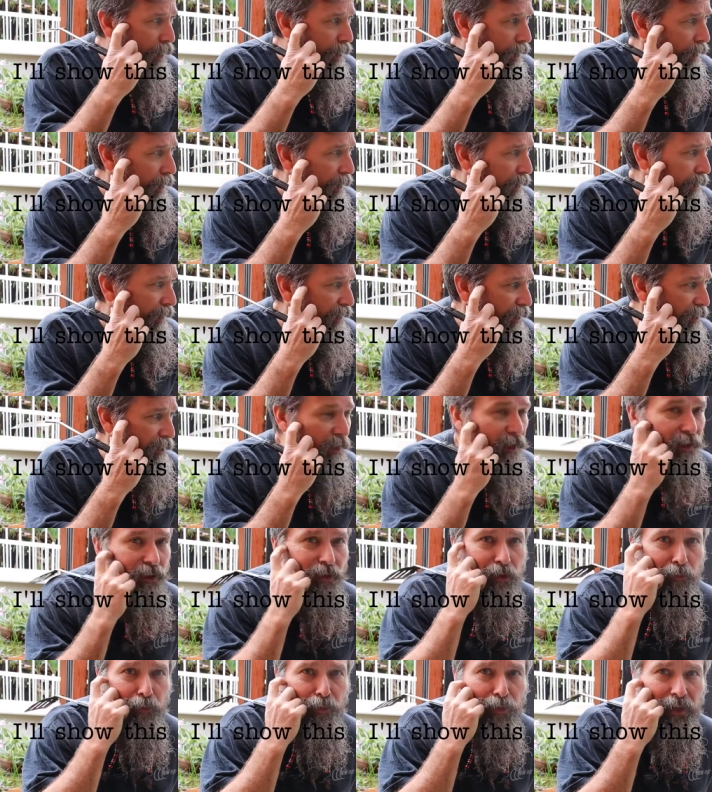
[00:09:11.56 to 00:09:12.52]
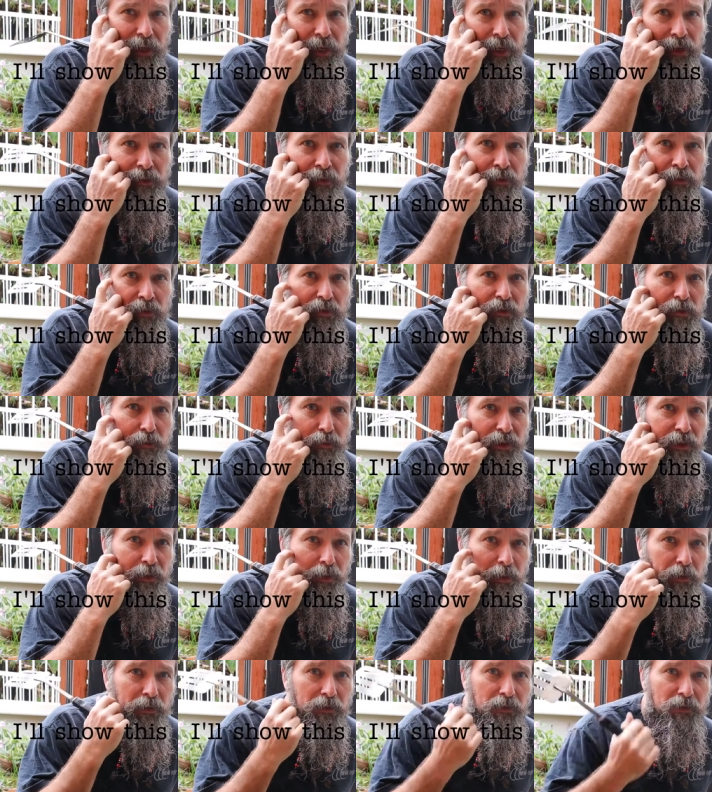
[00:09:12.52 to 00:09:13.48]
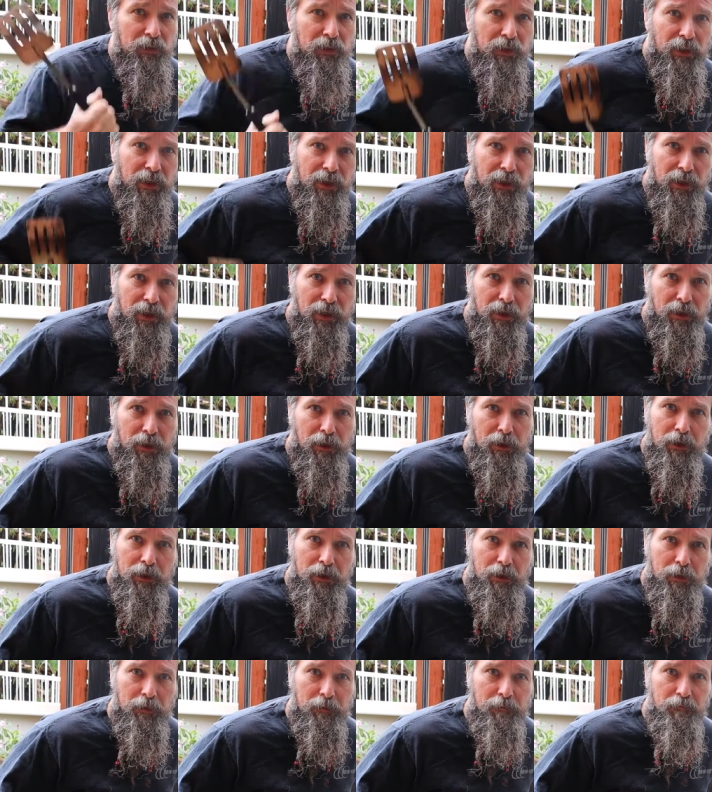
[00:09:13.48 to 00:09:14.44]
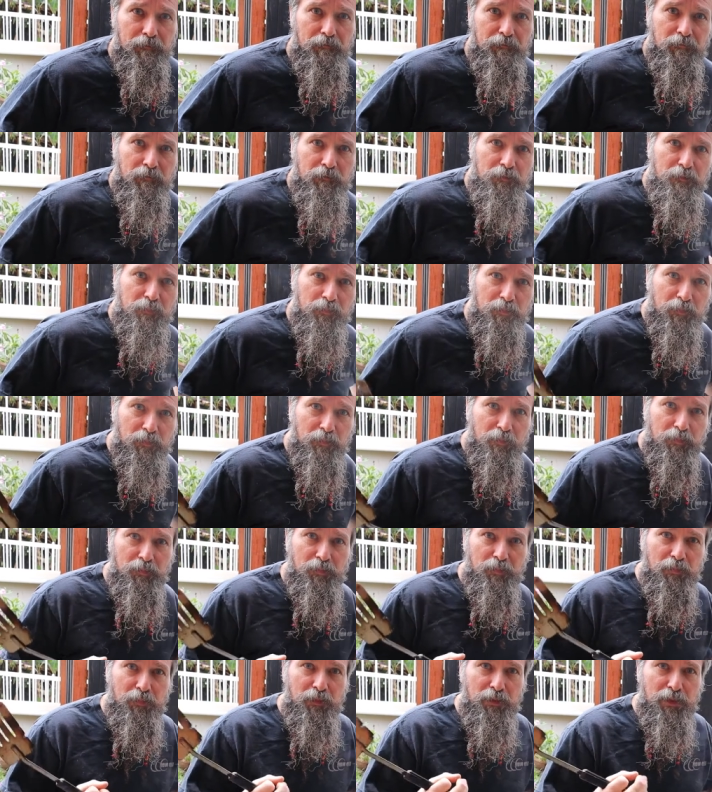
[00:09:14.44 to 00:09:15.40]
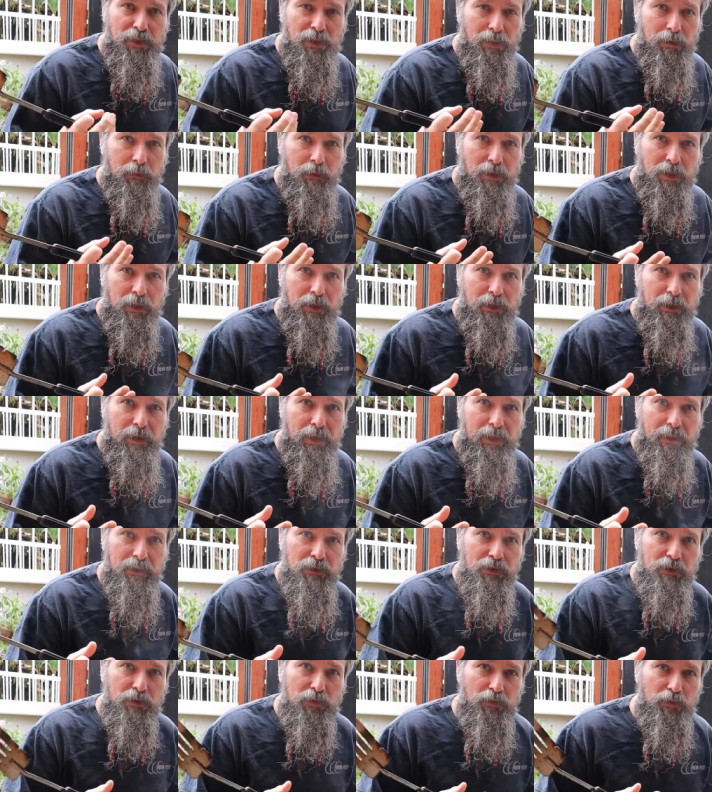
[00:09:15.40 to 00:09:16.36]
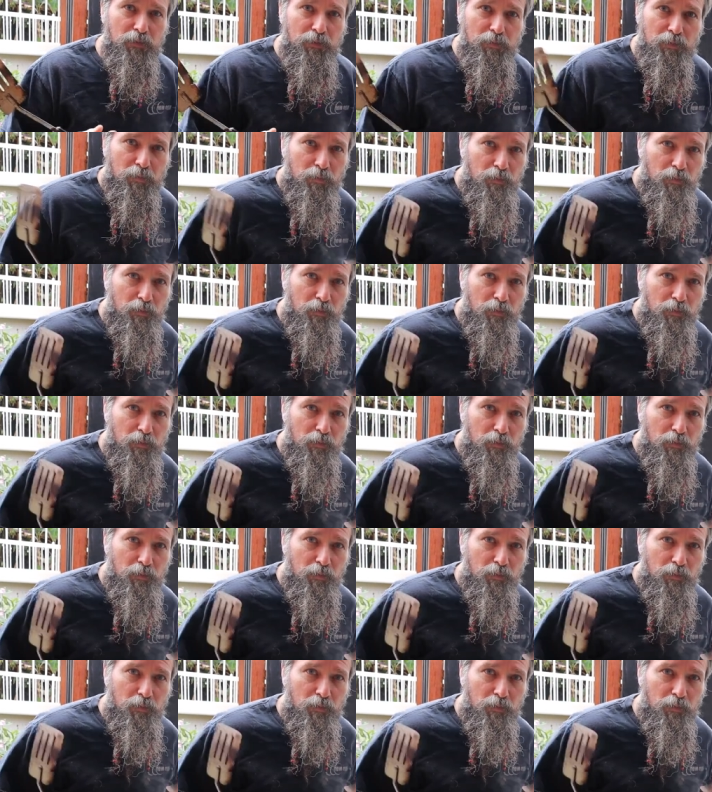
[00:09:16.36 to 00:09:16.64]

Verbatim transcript: I like to get the blends because they seem to be a nice